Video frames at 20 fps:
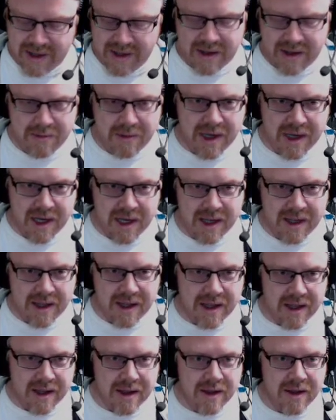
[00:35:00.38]
Doesn't make any
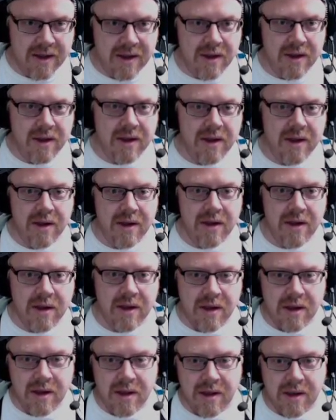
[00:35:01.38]
sense.
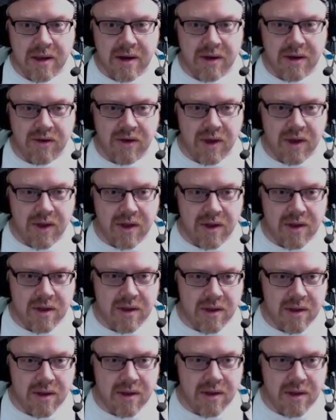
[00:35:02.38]
I'm going to try this.
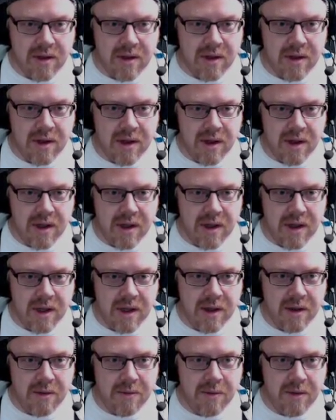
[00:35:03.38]

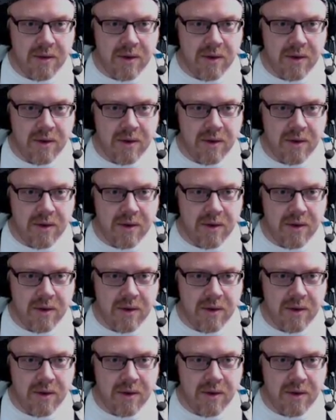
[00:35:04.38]
Let's